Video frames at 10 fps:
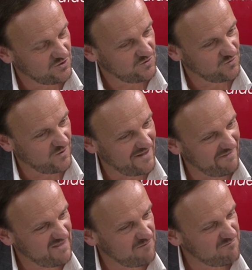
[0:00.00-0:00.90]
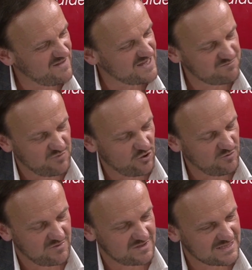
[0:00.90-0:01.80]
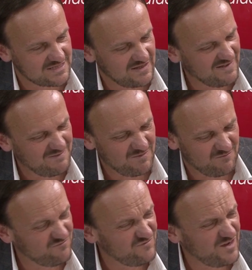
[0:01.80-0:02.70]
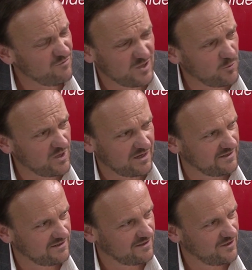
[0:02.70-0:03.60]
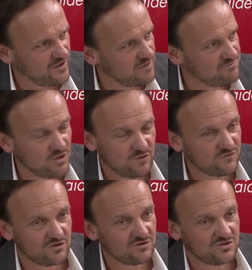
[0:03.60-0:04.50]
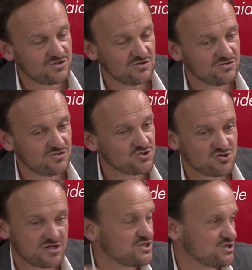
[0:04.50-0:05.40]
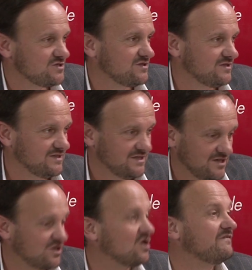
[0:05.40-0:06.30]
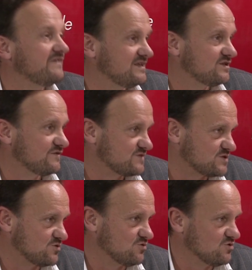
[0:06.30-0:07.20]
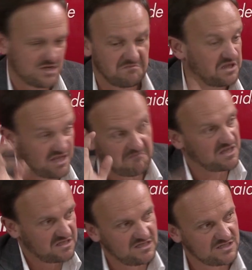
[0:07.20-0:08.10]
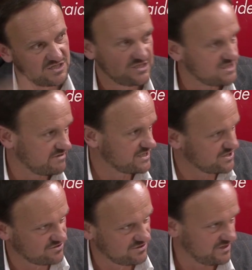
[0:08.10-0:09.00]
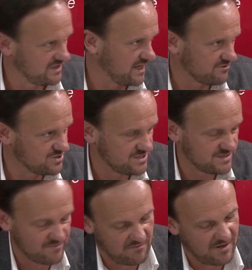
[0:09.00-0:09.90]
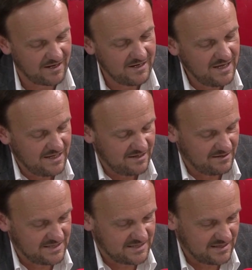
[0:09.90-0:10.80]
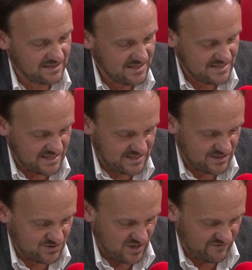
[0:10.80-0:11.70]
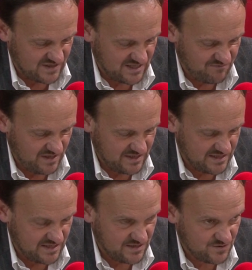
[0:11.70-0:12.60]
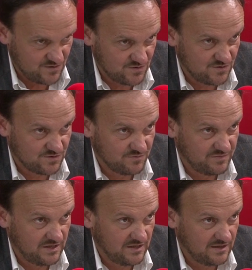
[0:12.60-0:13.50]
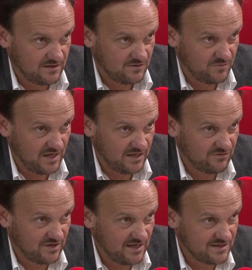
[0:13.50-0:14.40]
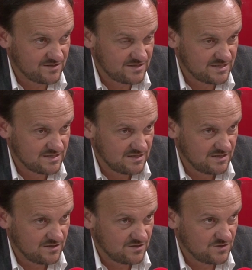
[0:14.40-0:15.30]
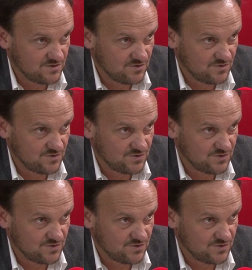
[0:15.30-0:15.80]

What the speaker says: let them experiment and very quickly above the traditional content of schools in mathematics and literature and languages, blah blah, etc. So to have this ability to be educated, to